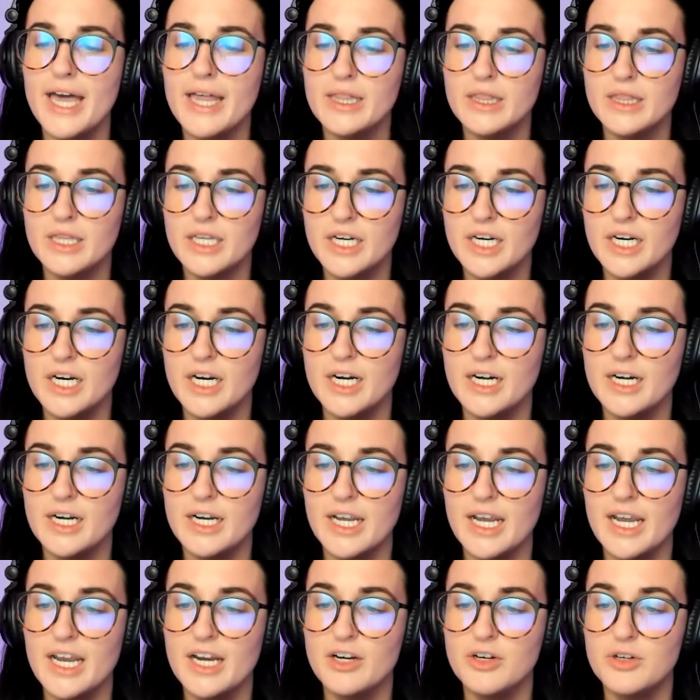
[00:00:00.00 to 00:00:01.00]
I
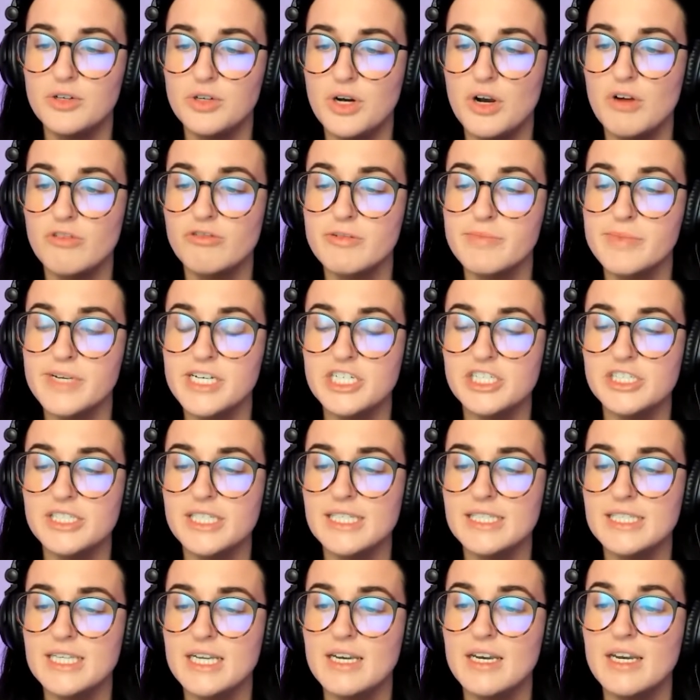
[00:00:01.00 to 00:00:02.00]
learn and grow from each
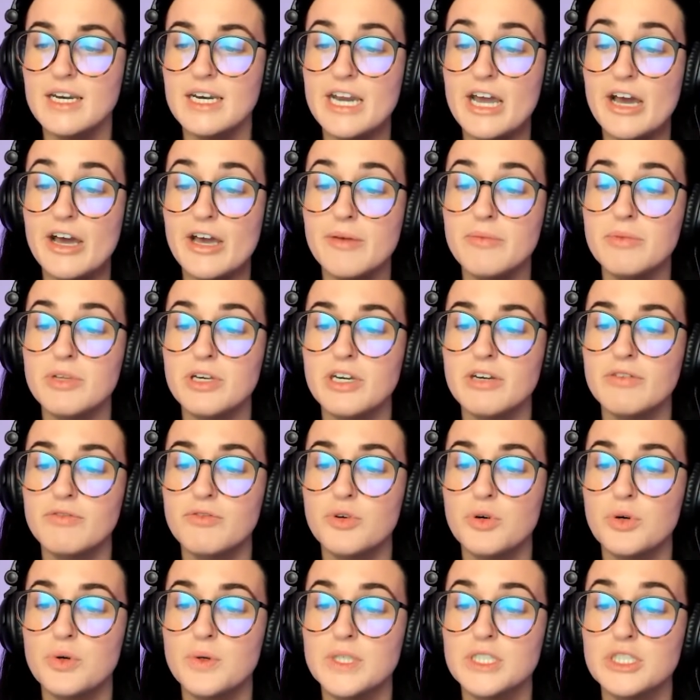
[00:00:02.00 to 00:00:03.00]
season. Now I'm looking
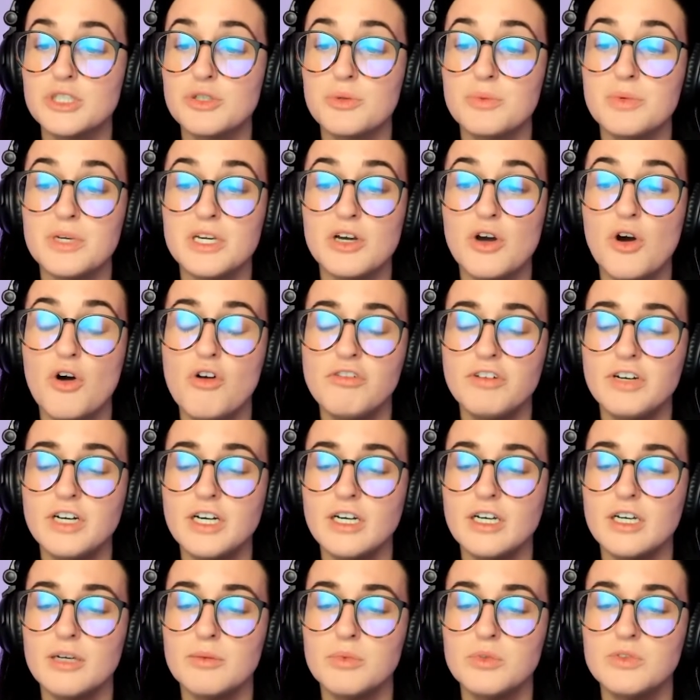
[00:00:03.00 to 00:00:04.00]
forward to it being
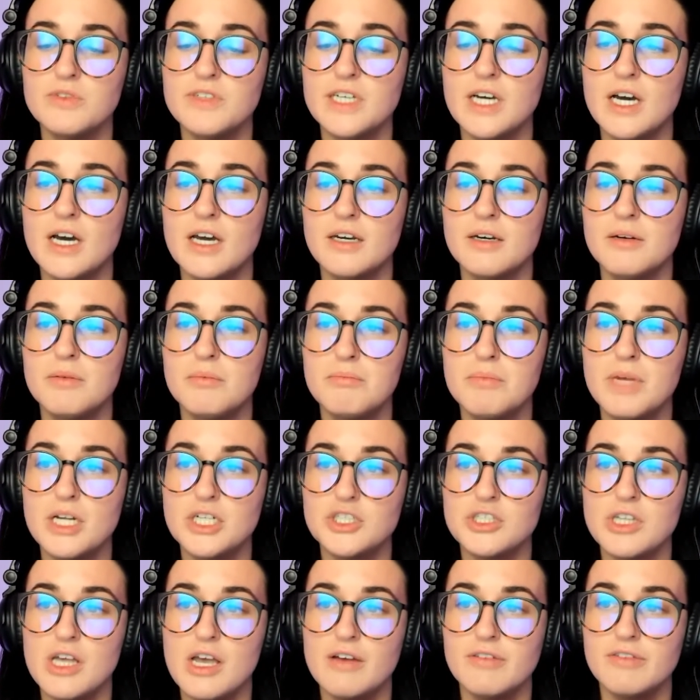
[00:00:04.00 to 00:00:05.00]
over and moving on.
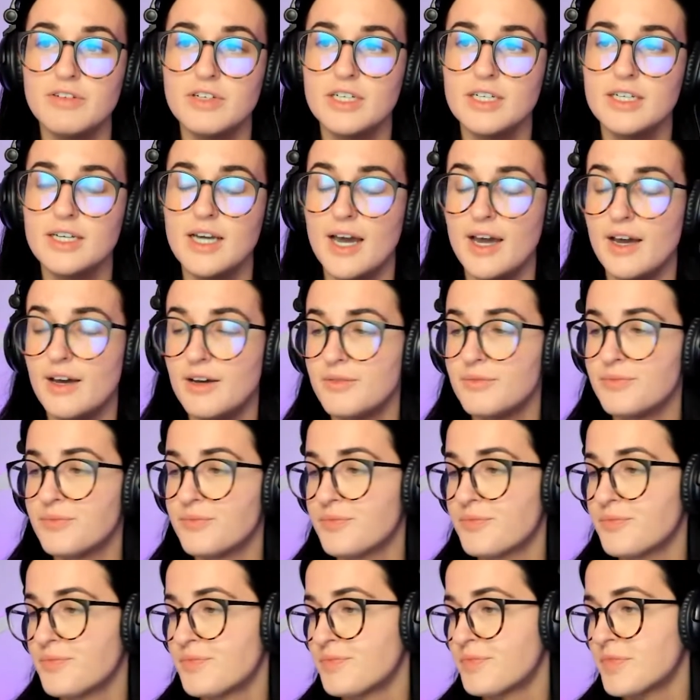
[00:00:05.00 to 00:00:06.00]
Much love, Kyle.
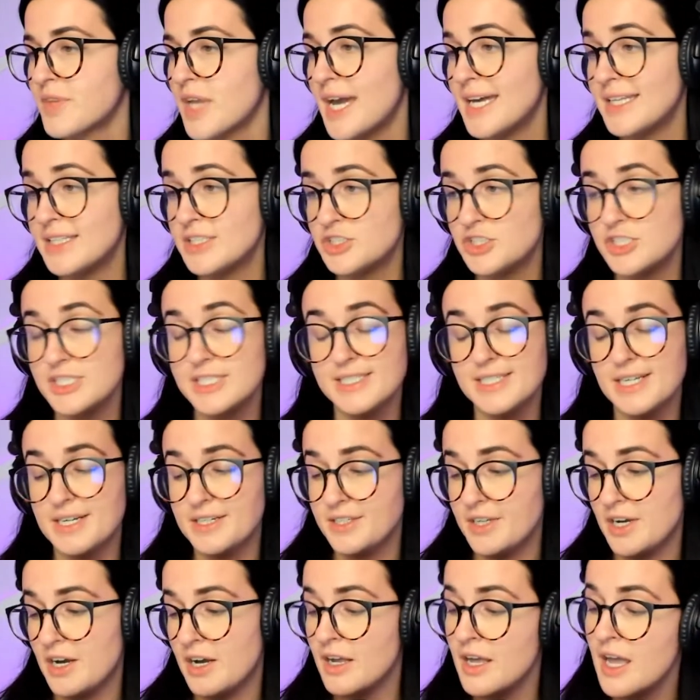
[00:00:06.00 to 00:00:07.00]
I think she's
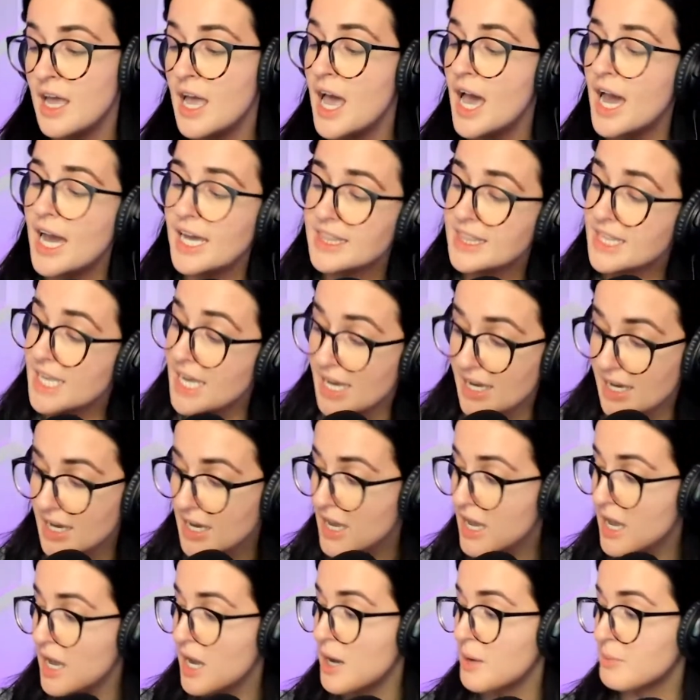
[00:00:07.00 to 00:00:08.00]
done, y'all. I
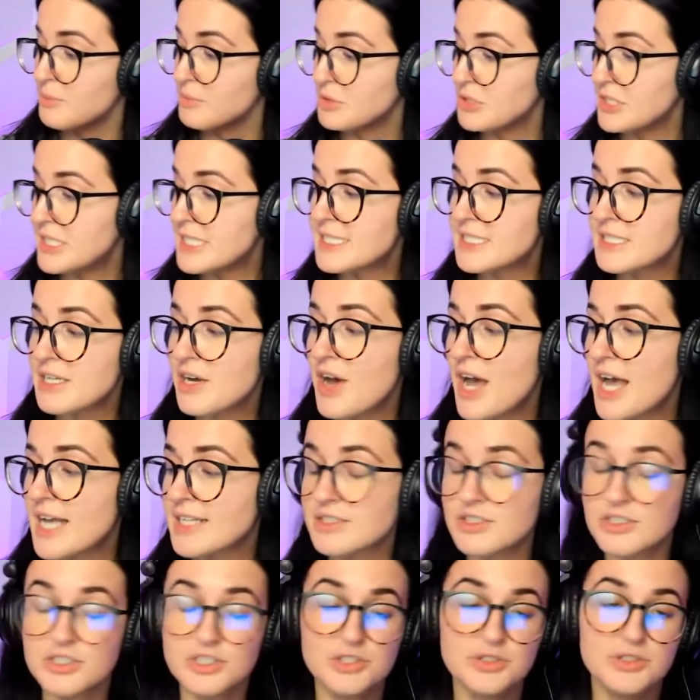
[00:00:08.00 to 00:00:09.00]
think Mauricio
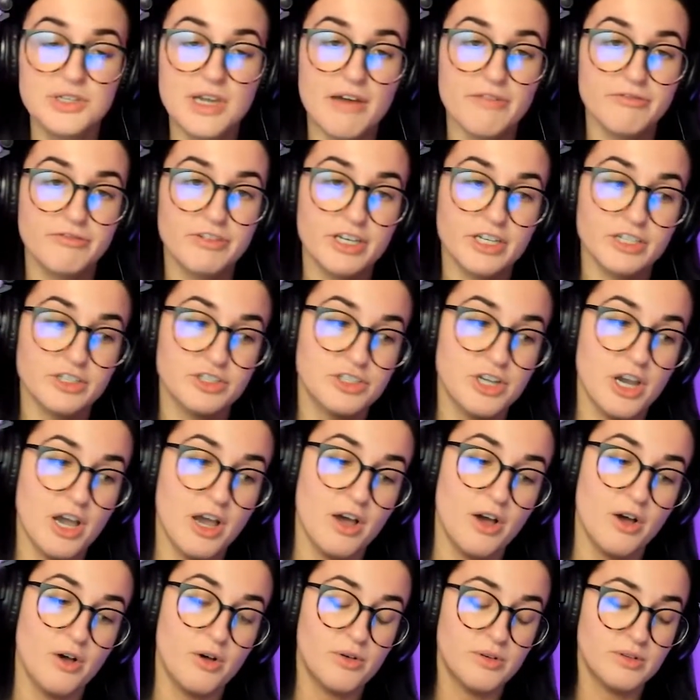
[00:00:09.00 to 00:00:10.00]
has his new Netflix
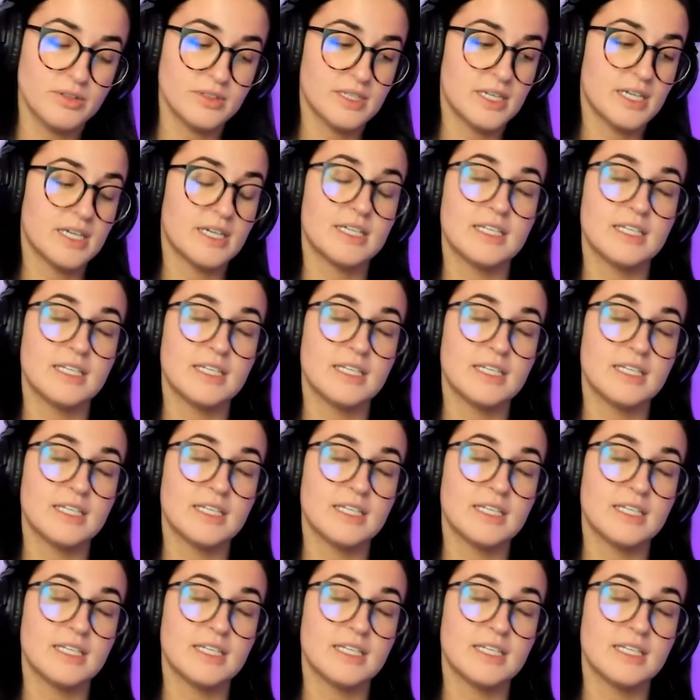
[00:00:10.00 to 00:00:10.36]
show.